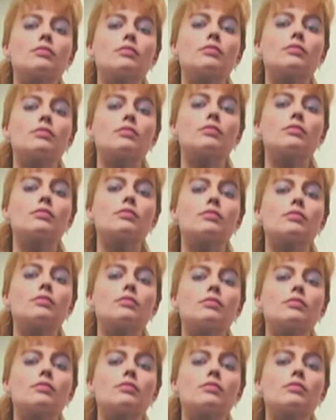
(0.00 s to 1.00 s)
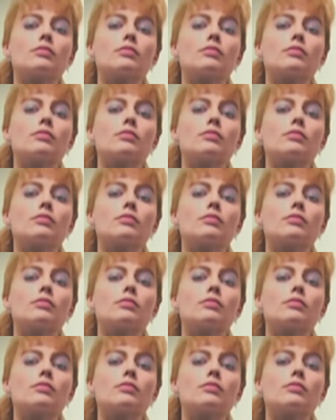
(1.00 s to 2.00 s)

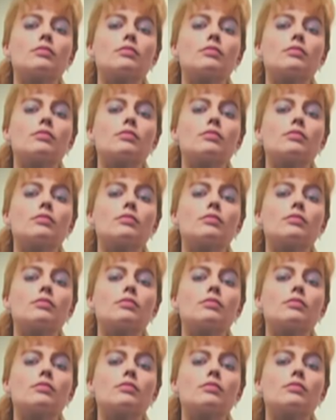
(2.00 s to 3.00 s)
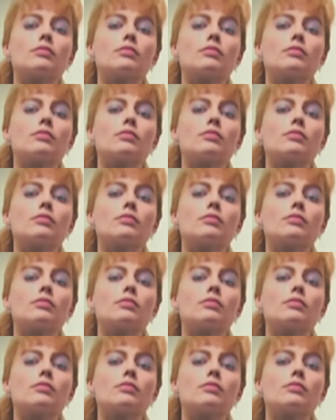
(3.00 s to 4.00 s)

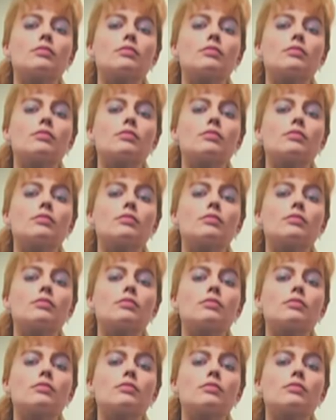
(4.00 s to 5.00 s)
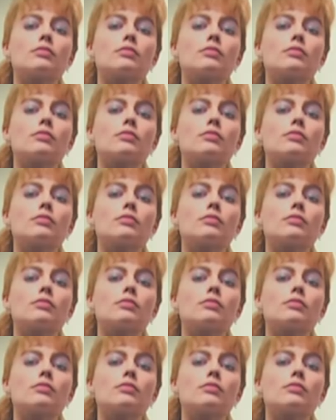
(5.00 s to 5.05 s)
The person shown says nothing.